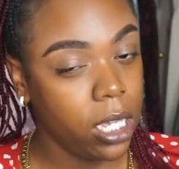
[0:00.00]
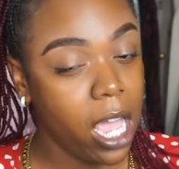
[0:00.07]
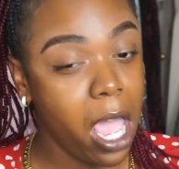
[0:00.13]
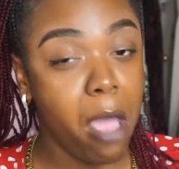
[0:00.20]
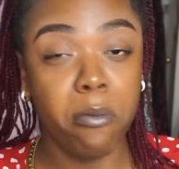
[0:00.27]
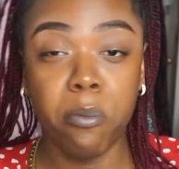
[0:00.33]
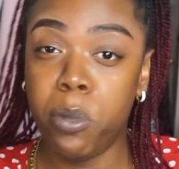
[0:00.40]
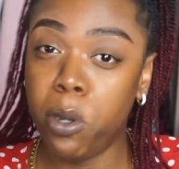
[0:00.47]
I
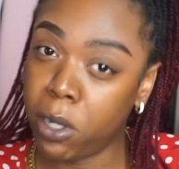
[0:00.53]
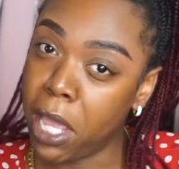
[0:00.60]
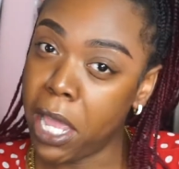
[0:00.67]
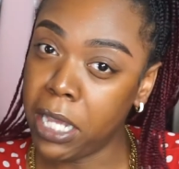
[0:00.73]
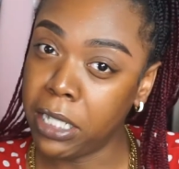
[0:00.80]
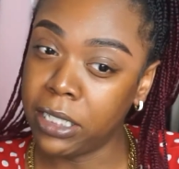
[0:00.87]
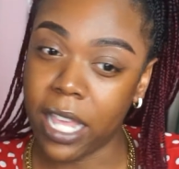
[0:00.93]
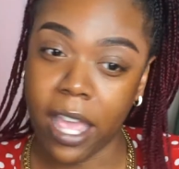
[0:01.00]
have
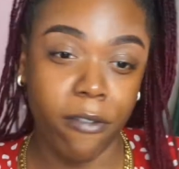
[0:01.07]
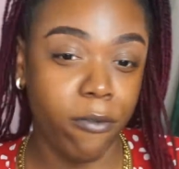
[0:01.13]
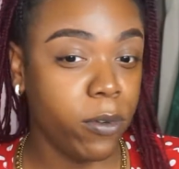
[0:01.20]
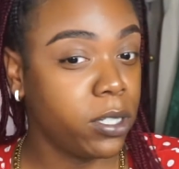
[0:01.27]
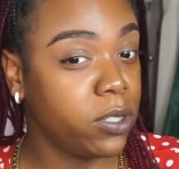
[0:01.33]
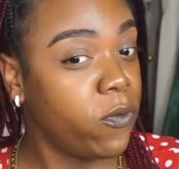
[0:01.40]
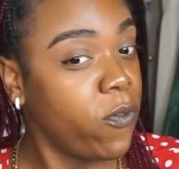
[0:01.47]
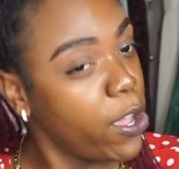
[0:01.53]
bookings, I have
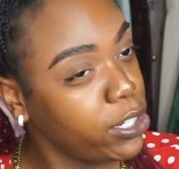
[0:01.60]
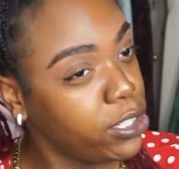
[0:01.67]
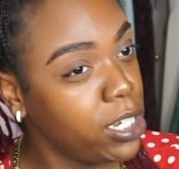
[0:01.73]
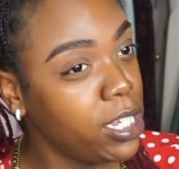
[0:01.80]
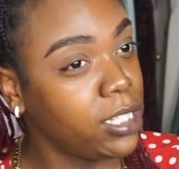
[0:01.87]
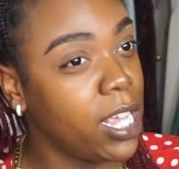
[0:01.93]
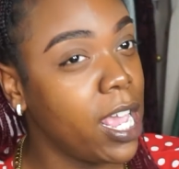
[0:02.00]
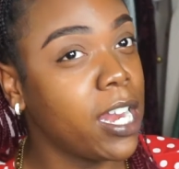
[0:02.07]

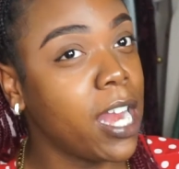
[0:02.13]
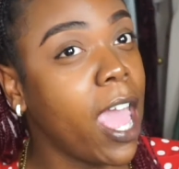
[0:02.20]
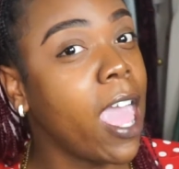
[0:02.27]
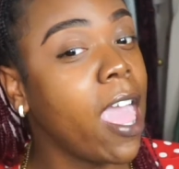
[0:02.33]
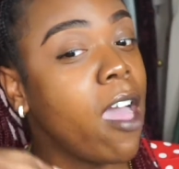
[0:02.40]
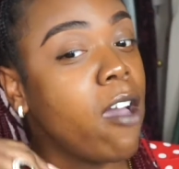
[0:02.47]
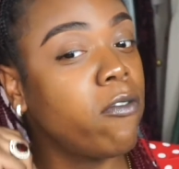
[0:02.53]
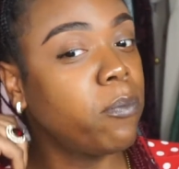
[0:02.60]
reservations, and I
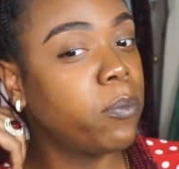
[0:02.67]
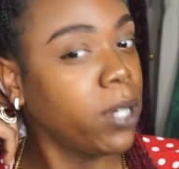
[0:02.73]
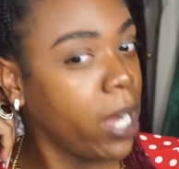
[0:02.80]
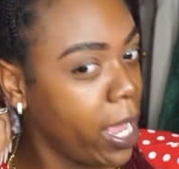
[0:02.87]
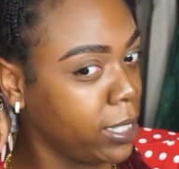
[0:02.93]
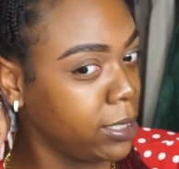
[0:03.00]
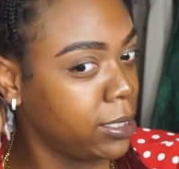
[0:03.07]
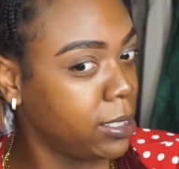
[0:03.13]
have
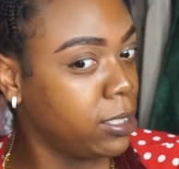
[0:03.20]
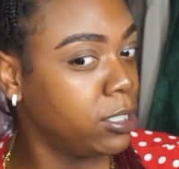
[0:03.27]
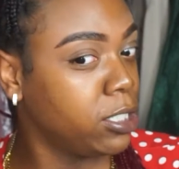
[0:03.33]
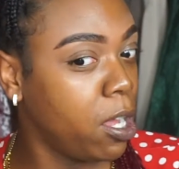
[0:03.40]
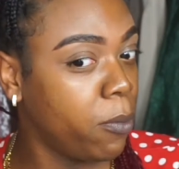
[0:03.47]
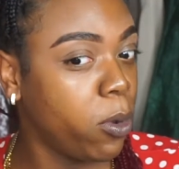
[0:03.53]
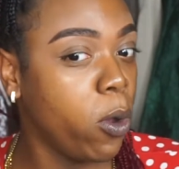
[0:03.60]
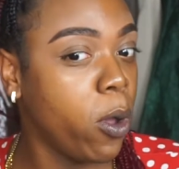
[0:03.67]
planes to
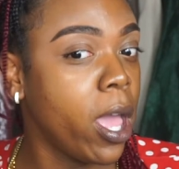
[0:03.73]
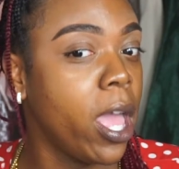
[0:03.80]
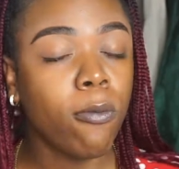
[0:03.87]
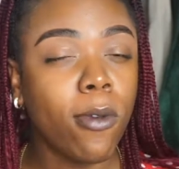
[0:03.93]
jump on.